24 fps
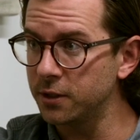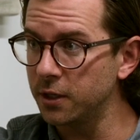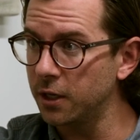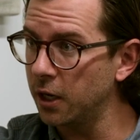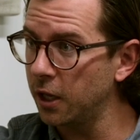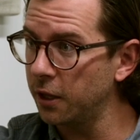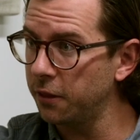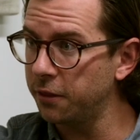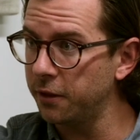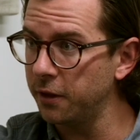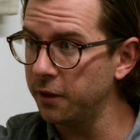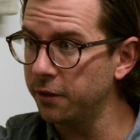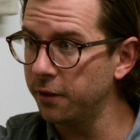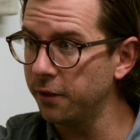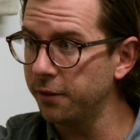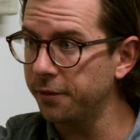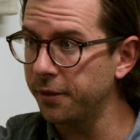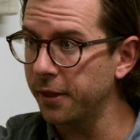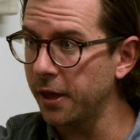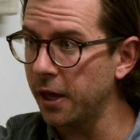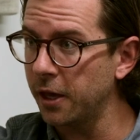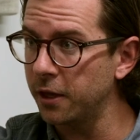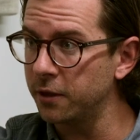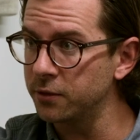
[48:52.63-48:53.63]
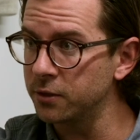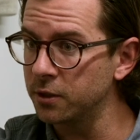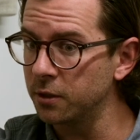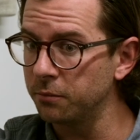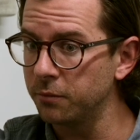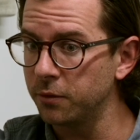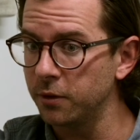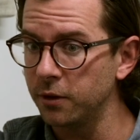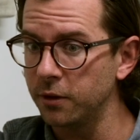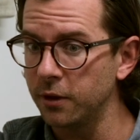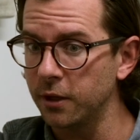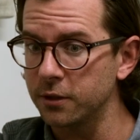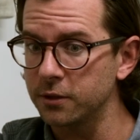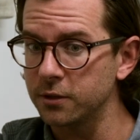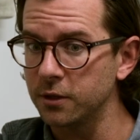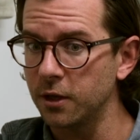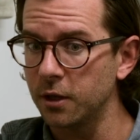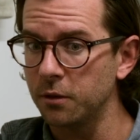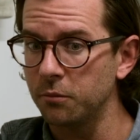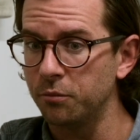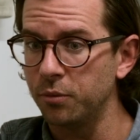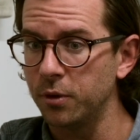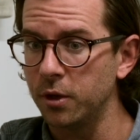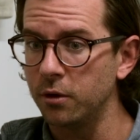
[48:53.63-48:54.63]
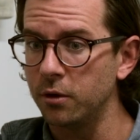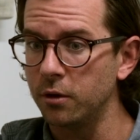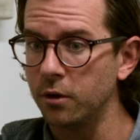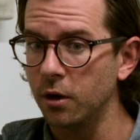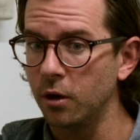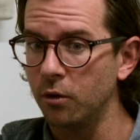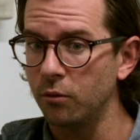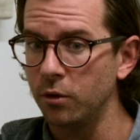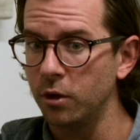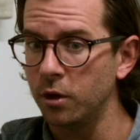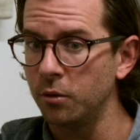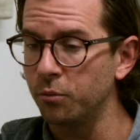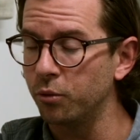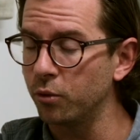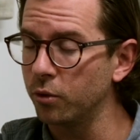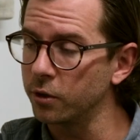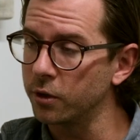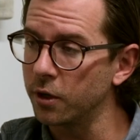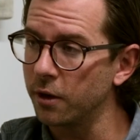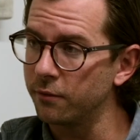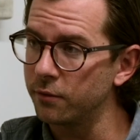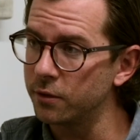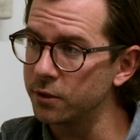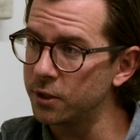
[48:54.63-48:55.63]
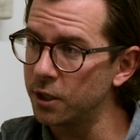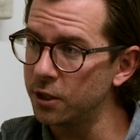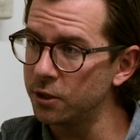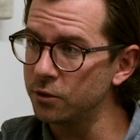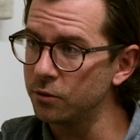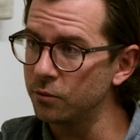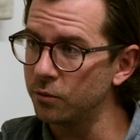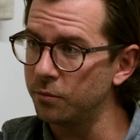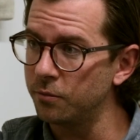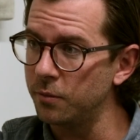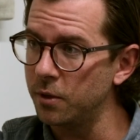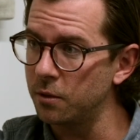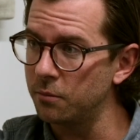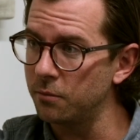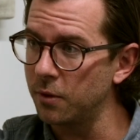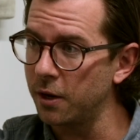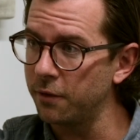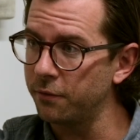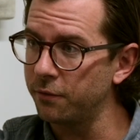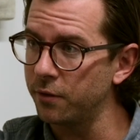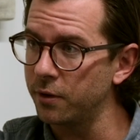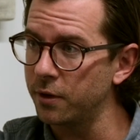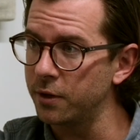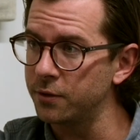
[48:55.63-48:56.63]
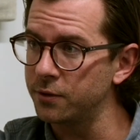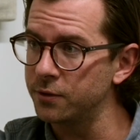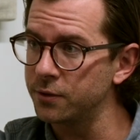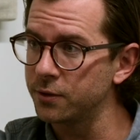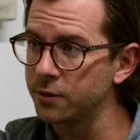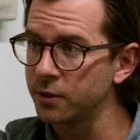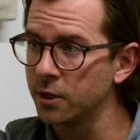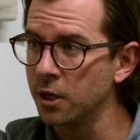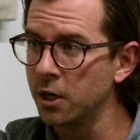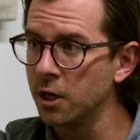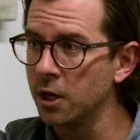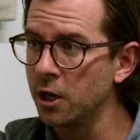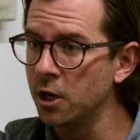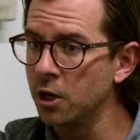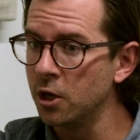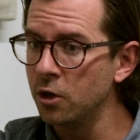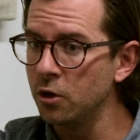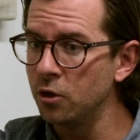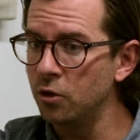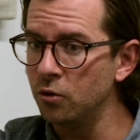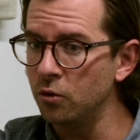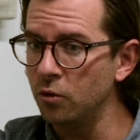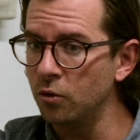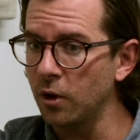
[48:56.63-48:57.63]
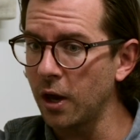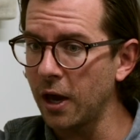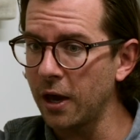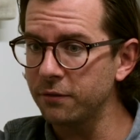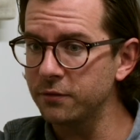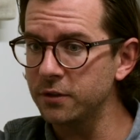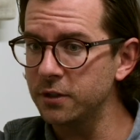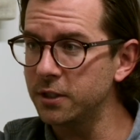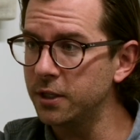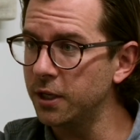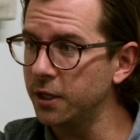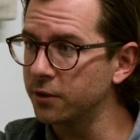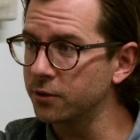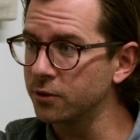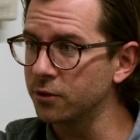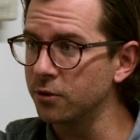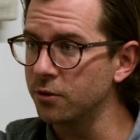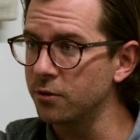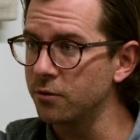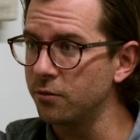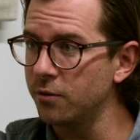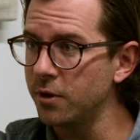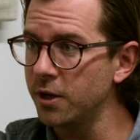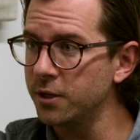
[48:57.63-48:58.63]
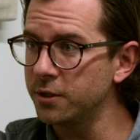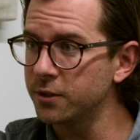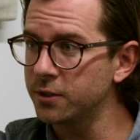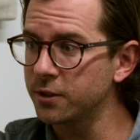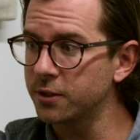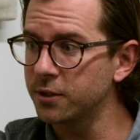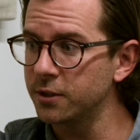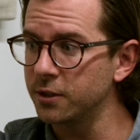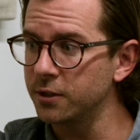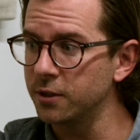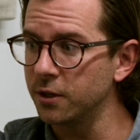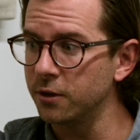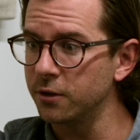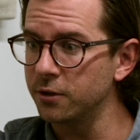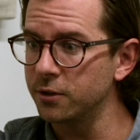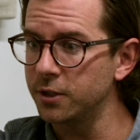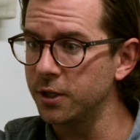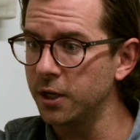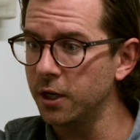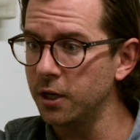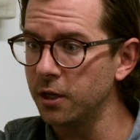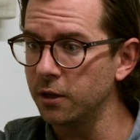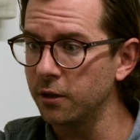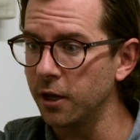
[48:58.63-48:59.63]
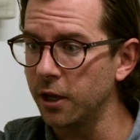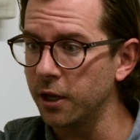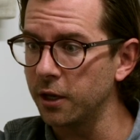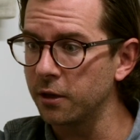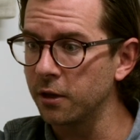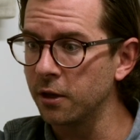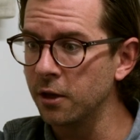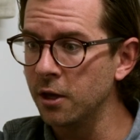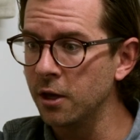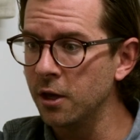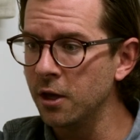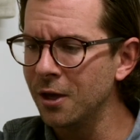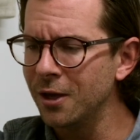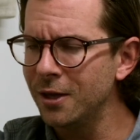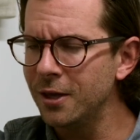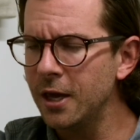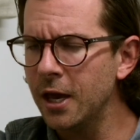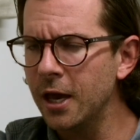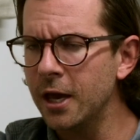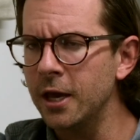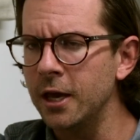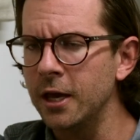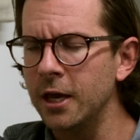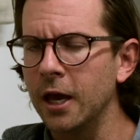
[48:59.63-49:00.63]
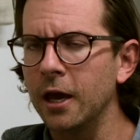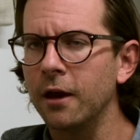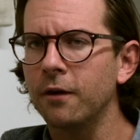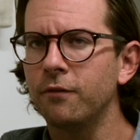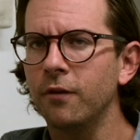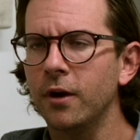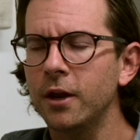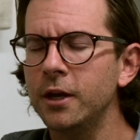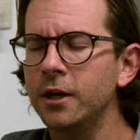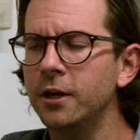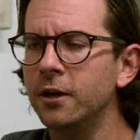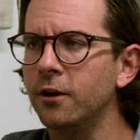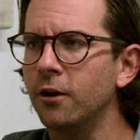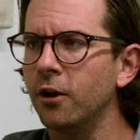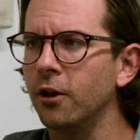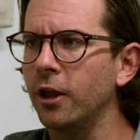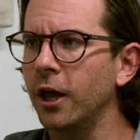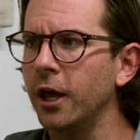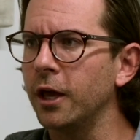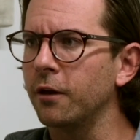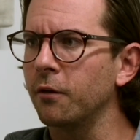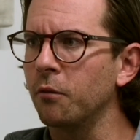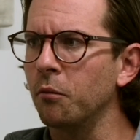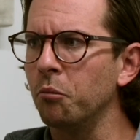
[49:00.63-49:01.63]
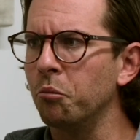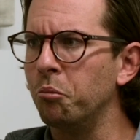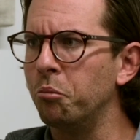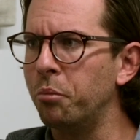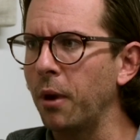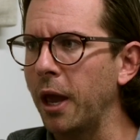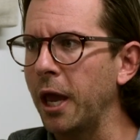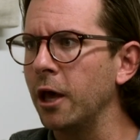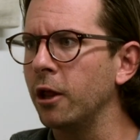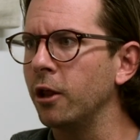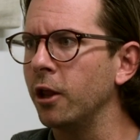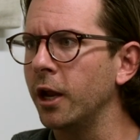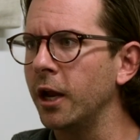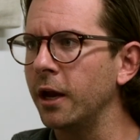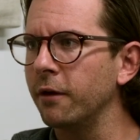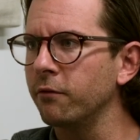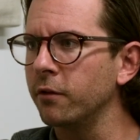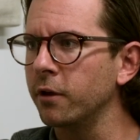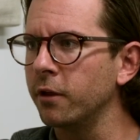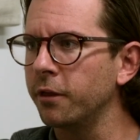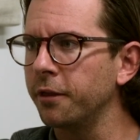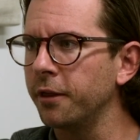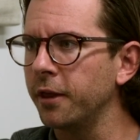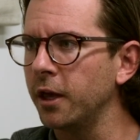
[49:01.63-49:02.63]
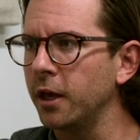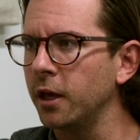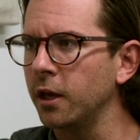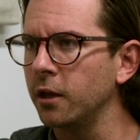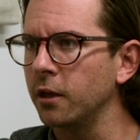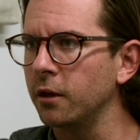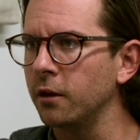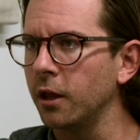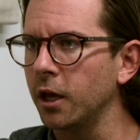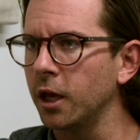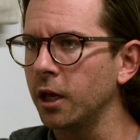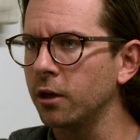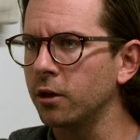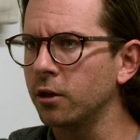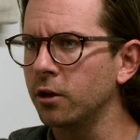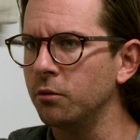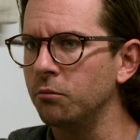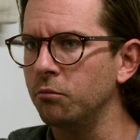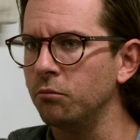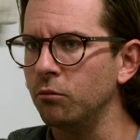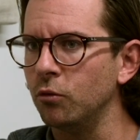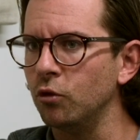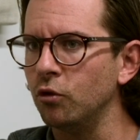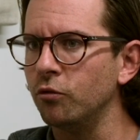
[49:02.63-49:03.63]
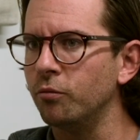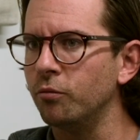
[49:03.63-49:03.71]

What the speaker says: And I think that is something that's like been a really important conversation with me and my friends who have to take certain risks, is understanding like, yeah, if I needed to like bail on everything and like could move